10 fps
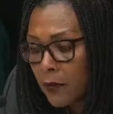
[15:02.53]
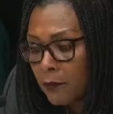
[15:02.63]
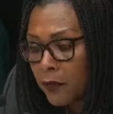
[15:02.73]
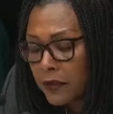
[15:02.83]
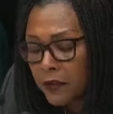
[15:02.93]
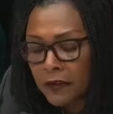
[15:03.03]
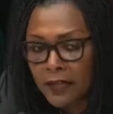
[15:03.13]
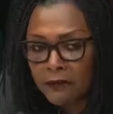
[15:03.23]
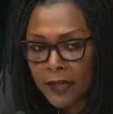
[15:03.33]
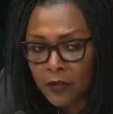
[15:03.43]
But this is
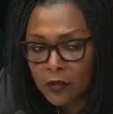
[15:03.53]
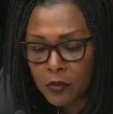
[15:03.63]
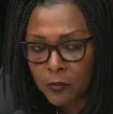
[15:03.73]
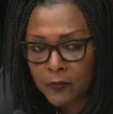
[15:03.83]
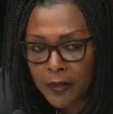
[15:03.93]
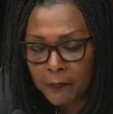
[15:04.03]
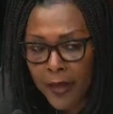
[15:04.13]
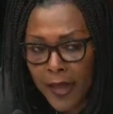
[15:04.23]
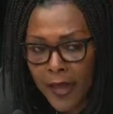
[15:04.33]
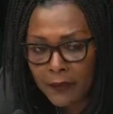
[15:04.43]
having like a huge
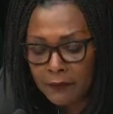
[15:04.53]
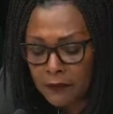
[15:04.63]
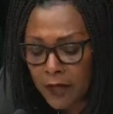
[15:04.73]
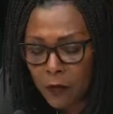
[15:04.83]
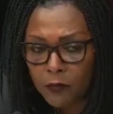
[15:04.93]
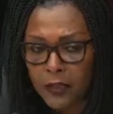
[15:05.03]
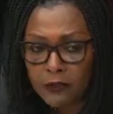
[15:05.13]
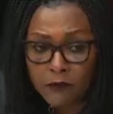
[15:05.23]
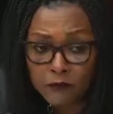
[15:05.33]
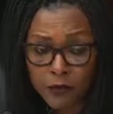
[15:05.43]
impact, not only
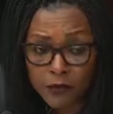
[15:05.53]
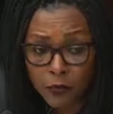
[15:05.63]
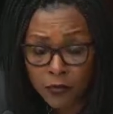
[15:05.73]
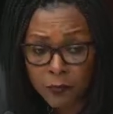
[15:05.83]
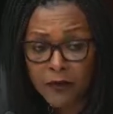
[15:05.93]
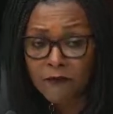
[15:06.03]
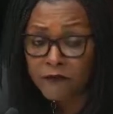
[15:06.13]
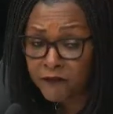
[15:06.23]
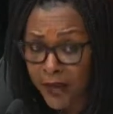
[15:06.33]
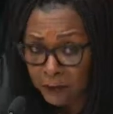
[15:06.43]
individuals, but
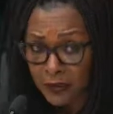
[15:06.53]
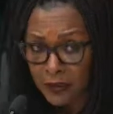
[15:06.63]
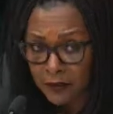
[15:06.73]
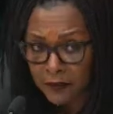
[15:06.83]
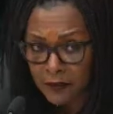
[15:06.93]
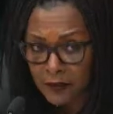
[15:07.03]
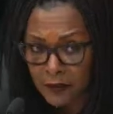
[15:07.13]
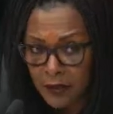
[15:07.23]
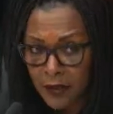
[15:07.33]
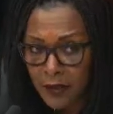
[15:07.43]
families.
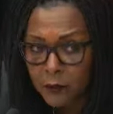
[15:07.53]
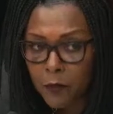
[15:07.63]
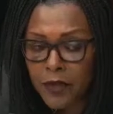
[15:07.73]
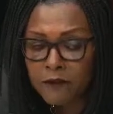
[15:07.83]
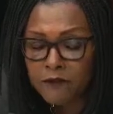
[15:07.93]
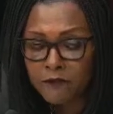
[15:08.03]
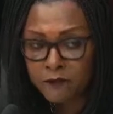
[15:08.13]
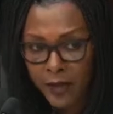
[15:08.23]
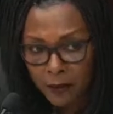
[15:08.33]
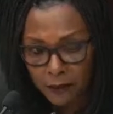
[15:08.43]
We have
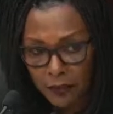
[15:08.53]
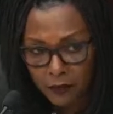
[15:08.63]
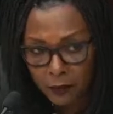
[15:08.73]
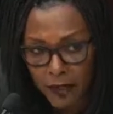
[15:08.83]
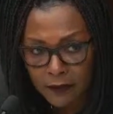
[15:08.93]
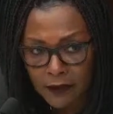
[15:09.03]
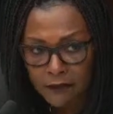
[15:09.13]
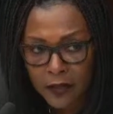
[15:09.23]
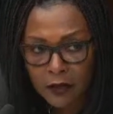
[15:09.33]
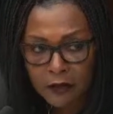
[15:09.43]
families who are
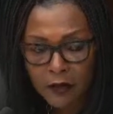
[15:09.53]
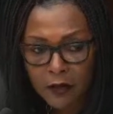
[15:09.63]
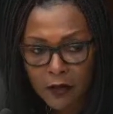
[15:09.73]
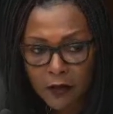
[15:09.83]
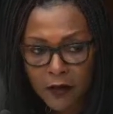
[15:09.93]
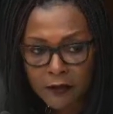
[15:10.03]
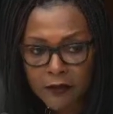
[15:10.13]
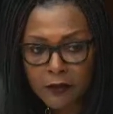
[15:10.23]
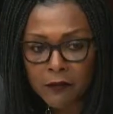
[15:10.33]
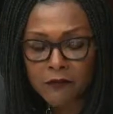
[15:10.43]
living out in their cars.
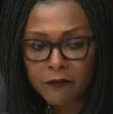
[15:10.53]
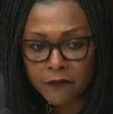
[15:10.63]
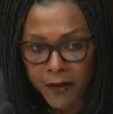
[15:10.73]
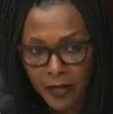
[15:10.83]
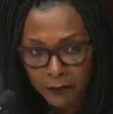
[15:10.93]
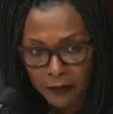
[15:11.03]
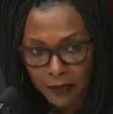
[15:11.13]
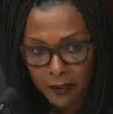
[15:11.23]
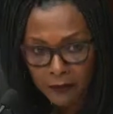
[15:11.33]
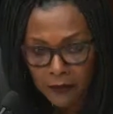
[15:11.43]
They are
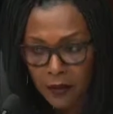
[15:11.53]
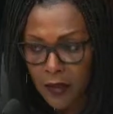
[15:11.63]
families.